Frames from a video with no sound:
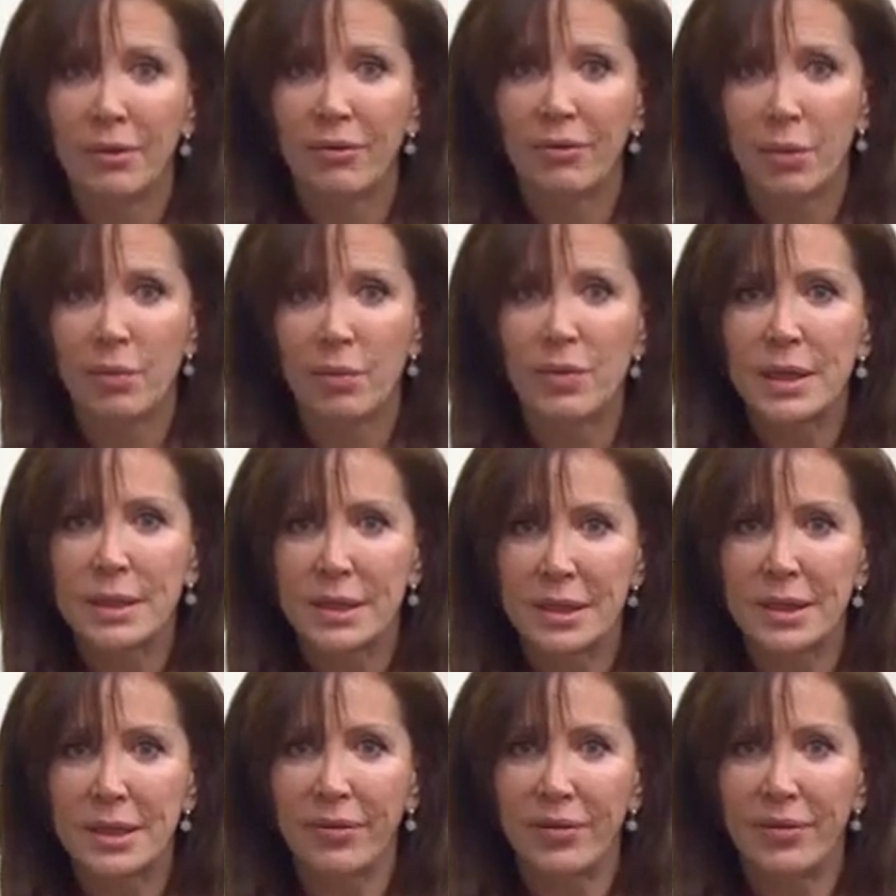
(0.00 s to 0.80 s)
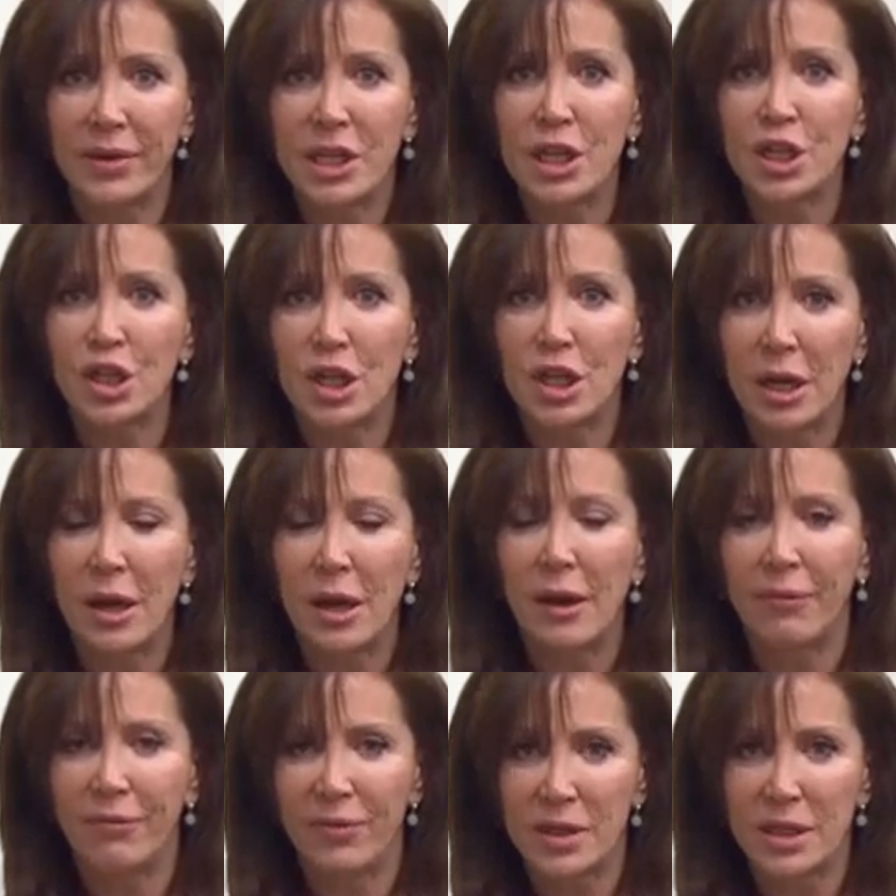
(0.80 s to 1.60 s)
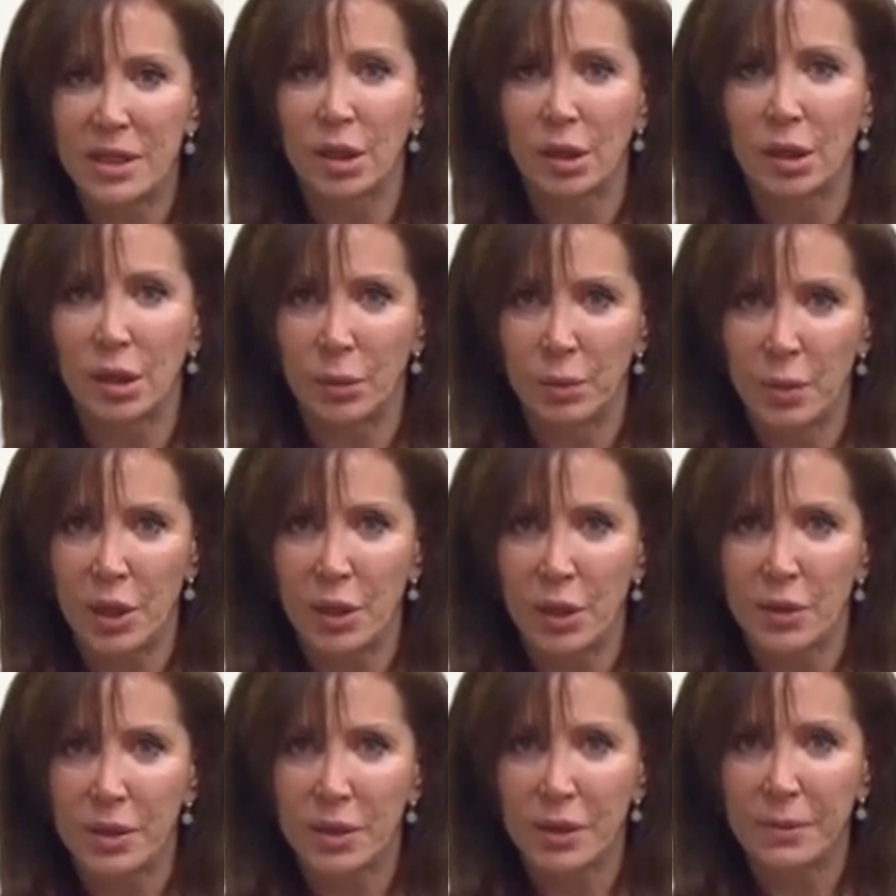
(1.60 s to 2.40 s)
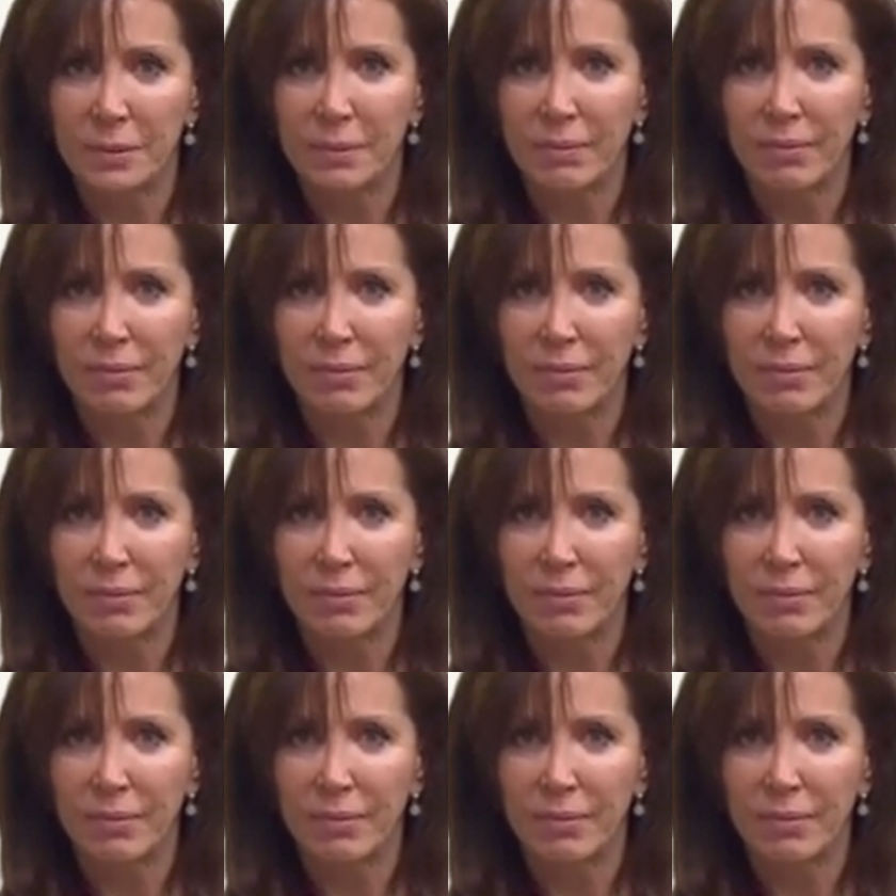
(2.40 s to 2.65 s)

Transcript: from this definition of physical abuse.